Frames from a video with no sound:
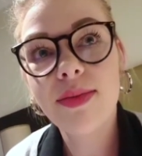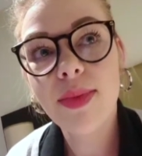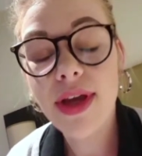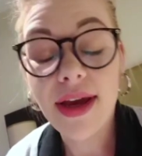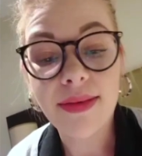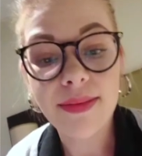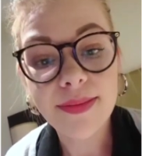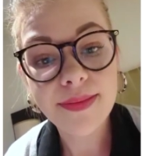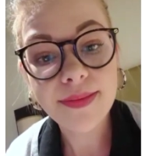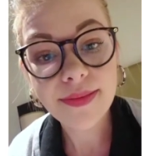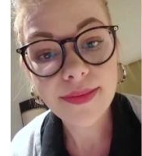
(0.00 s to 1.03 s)
But yeah.
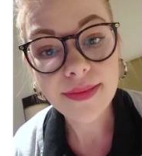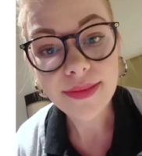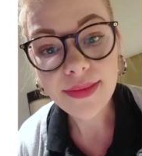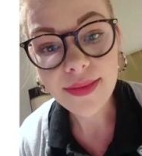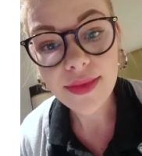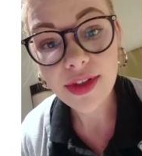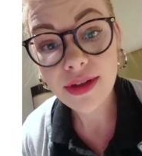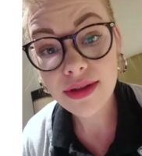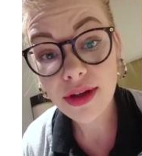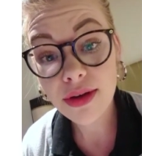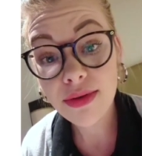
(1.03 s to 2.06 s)

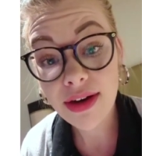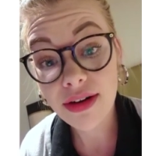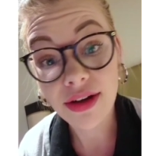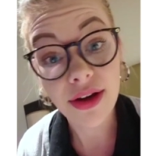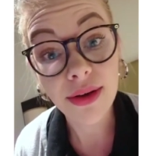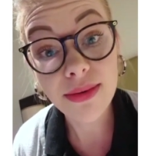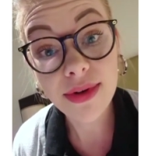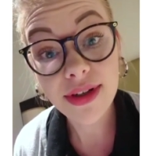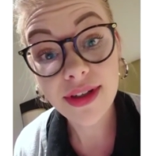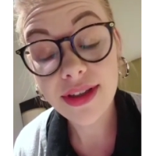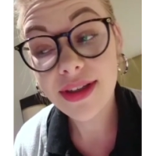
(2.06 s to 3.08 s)
So now I'm going to go
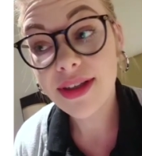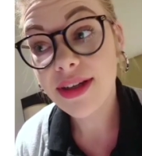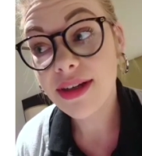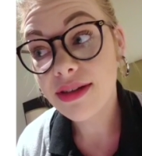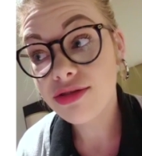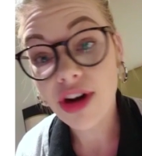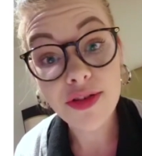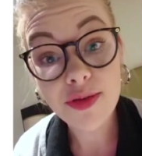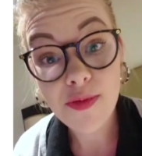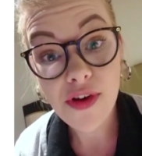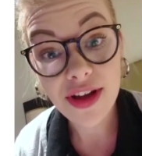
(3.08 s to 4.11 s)
drive
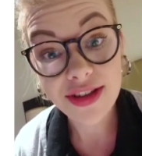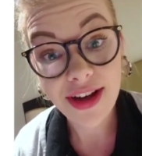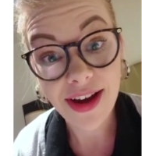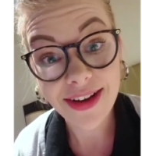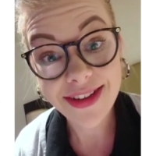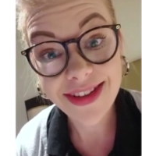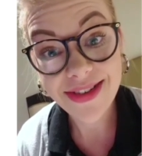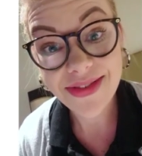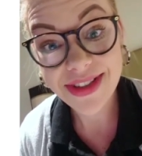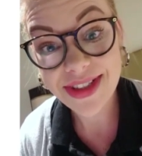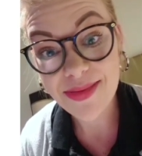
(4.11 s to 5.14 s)
some fast cars,
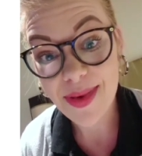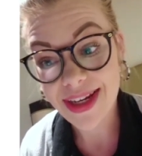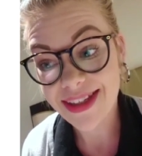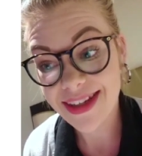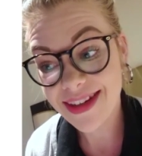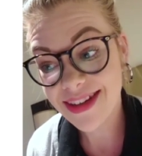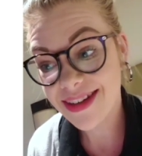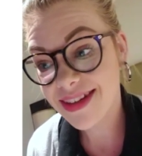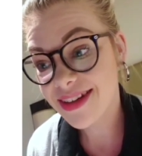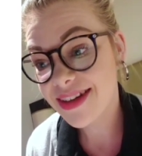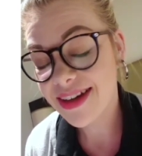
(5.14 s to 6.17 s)
which is amazing,
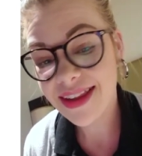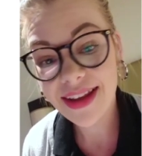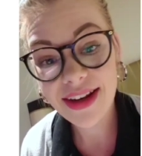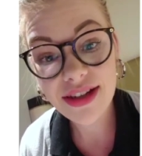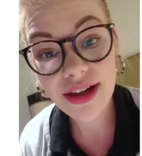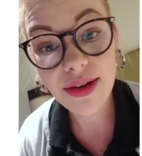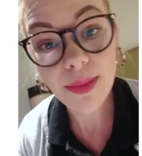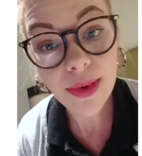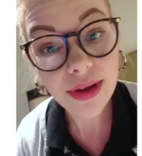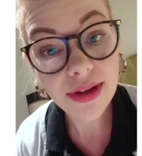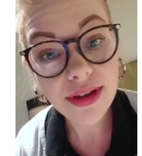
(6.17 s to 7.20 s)
and then head
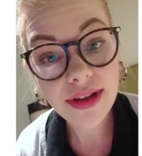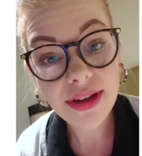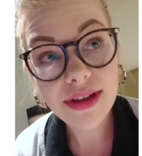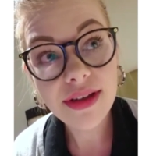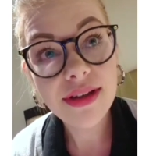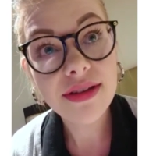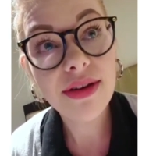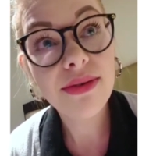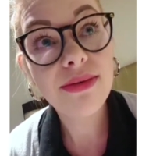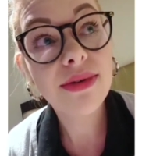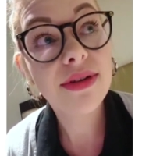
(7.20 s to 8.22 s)
home.
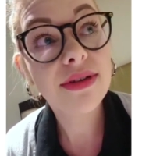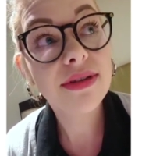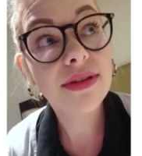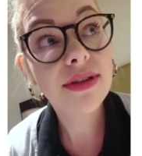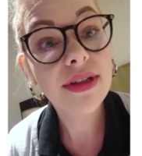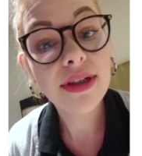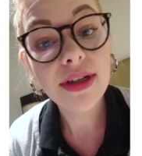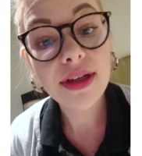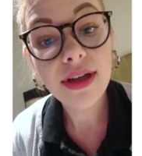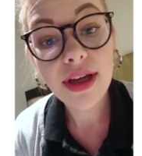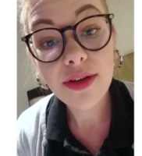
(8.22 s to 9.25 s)
So
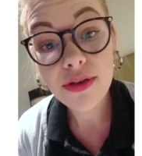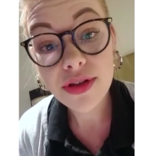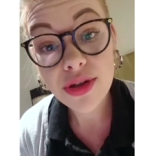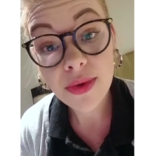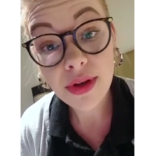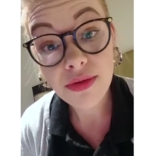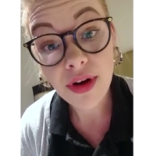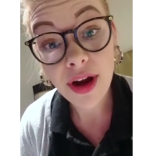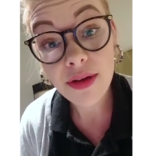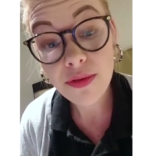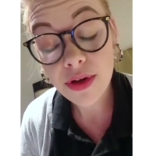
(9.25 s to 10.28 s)
if you do and
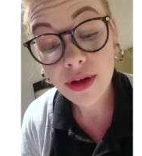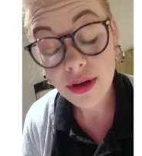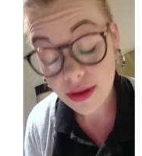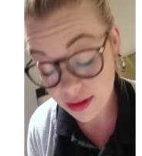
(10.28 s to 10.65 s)
thrive and